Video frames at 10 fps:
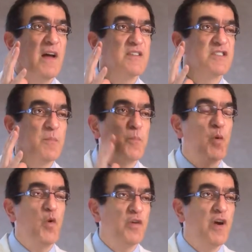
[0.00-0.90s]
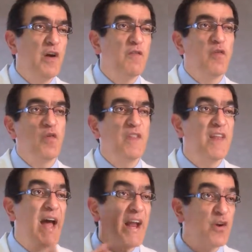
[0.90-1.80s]
support for the
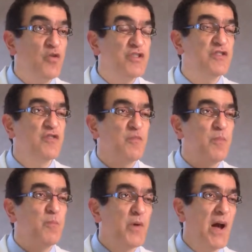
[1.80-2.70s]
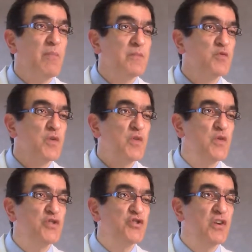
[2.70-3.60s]
diagnosis of problems with
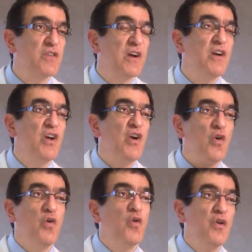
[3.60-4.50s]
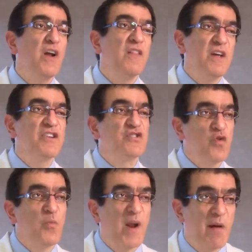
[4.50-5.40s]
those children or there is
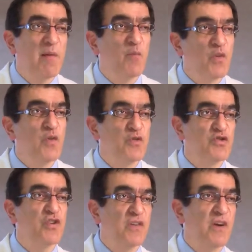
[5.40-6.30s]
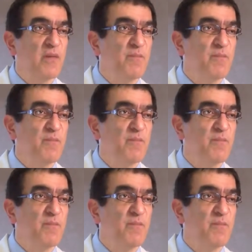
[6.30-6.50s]
no problem with those children.